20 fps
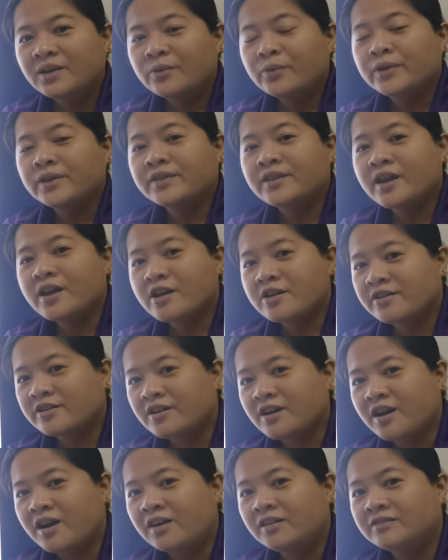When they are
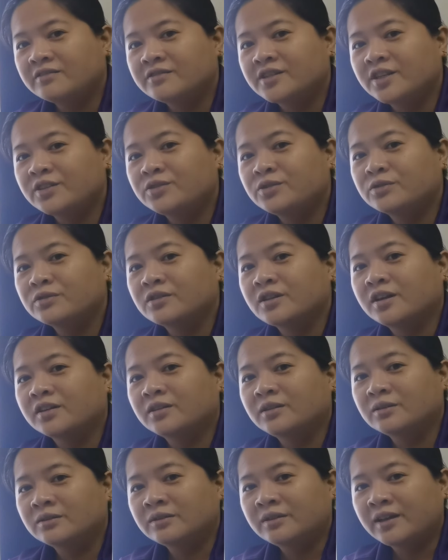young, they do
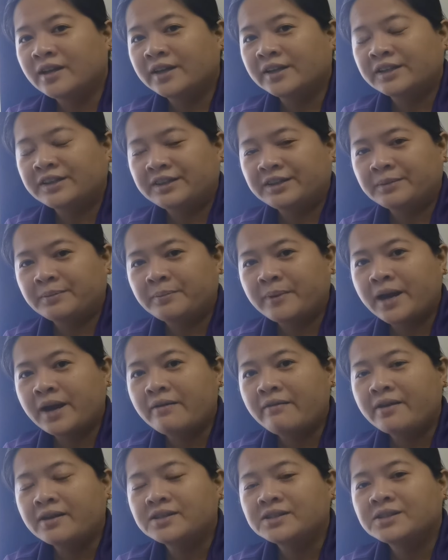not look like their
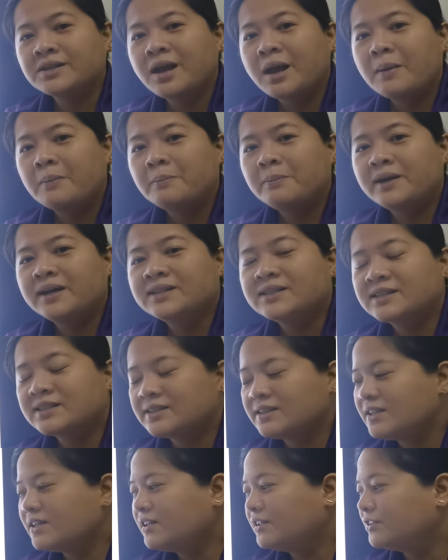parents, but
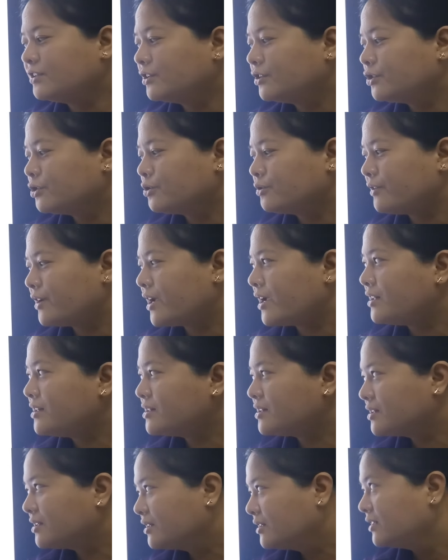still the
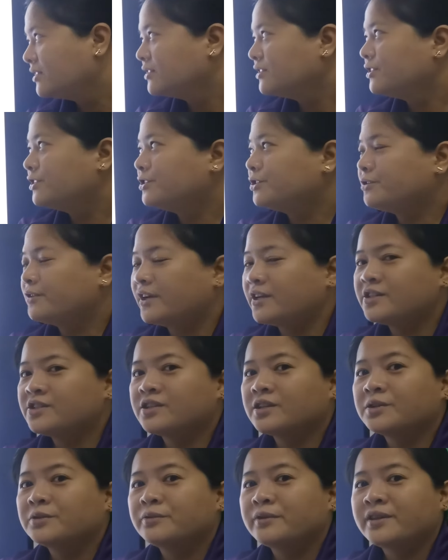traits
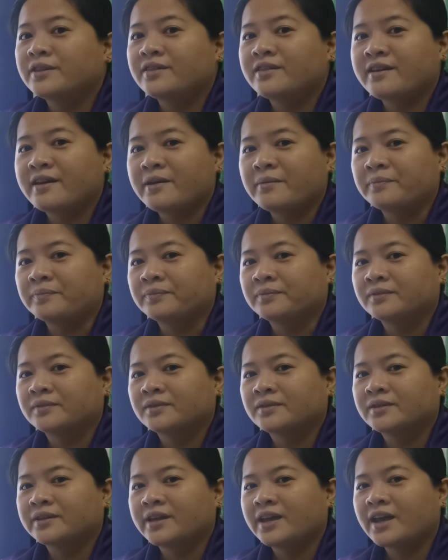are with them.
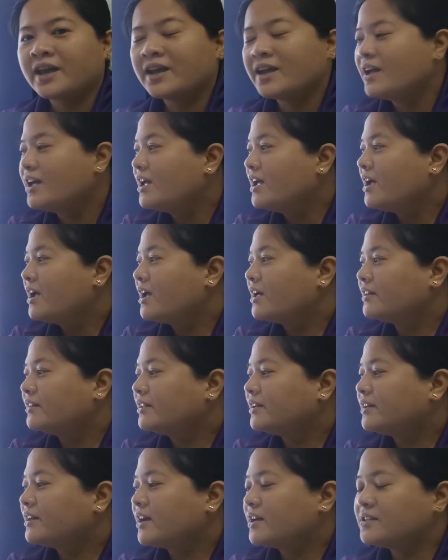Okay, and
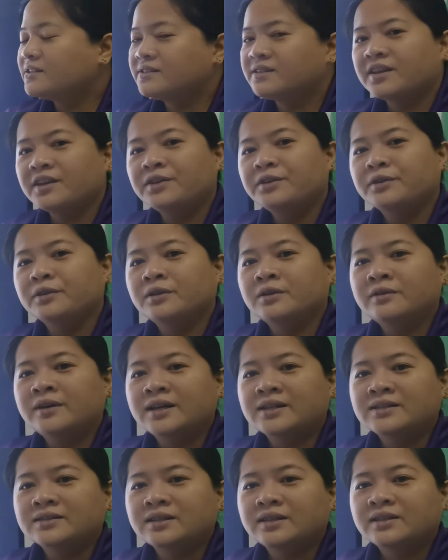then as they grow,
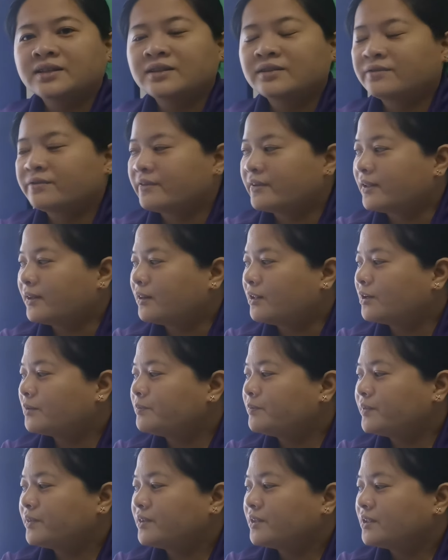as they
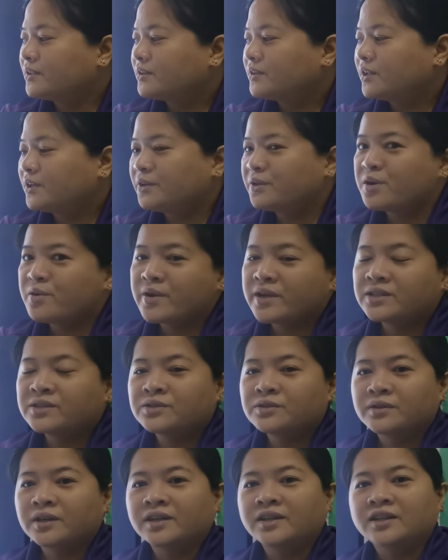develop, they grow
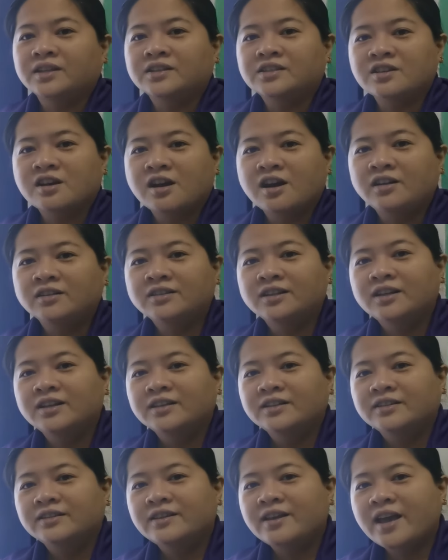into an adult,
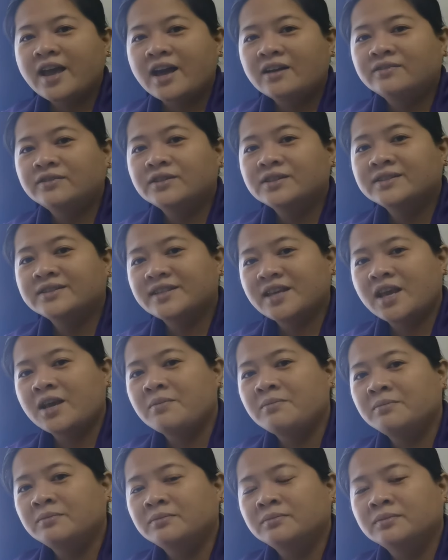they have the
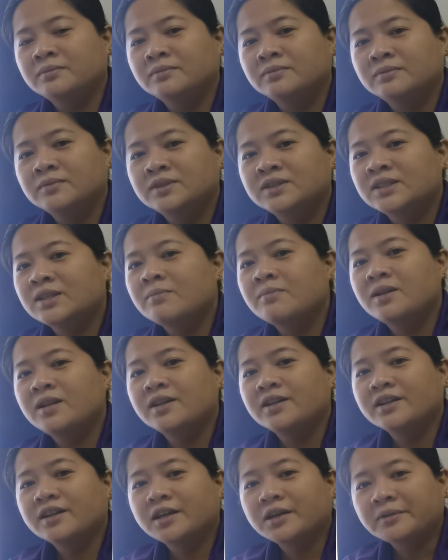
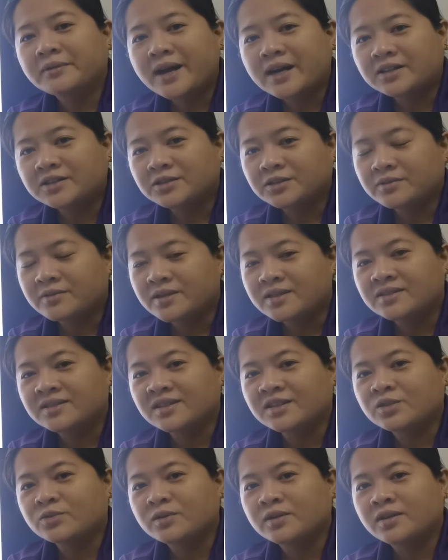similar
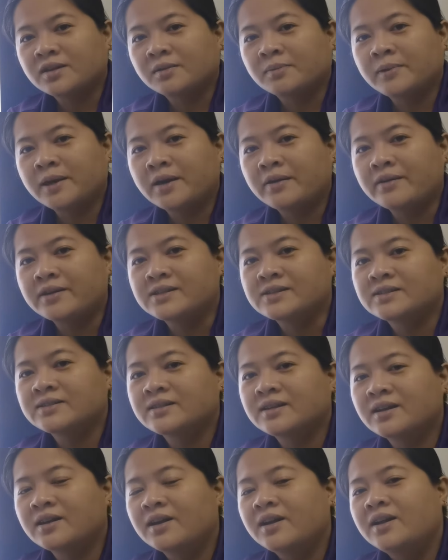characteristics with their parents.
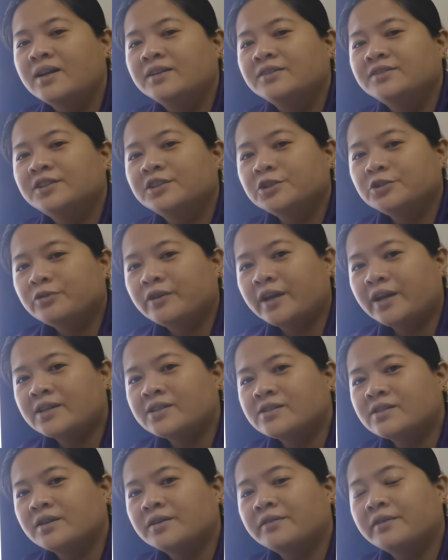The
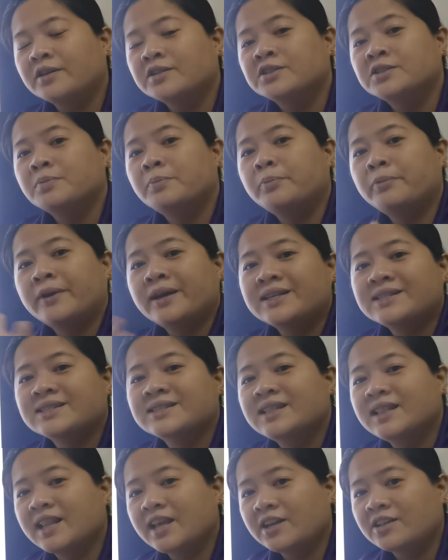traits are
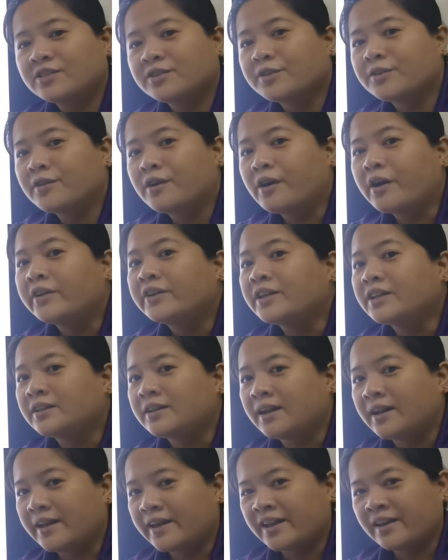expressed later on in
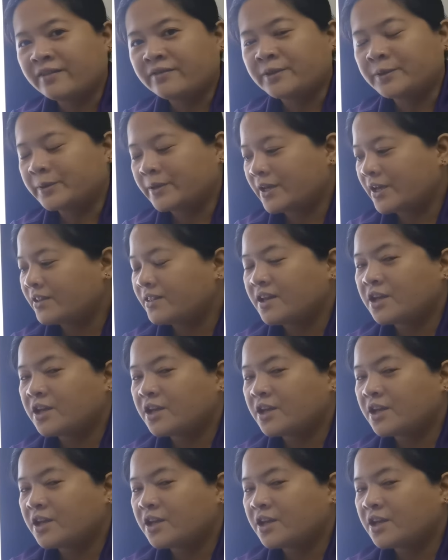life, okay?